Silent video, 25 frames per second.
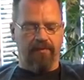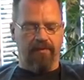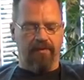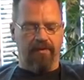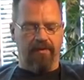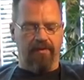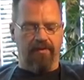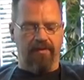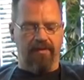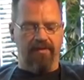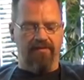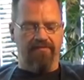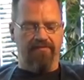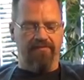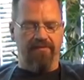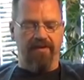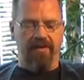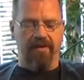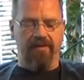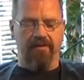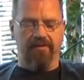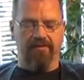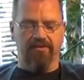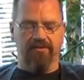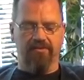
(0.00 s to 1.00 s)
and they
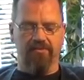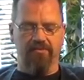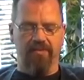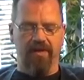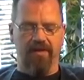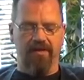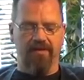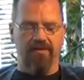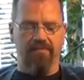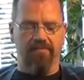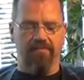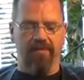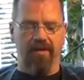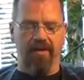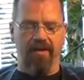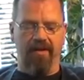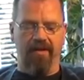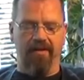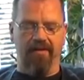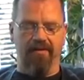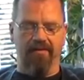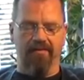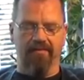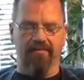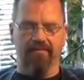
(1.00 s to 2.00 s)
failed to make a
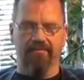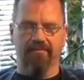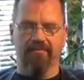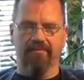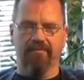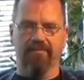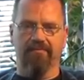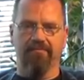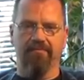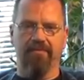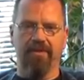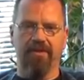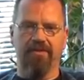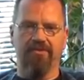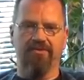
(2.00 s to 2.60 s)
plan. Big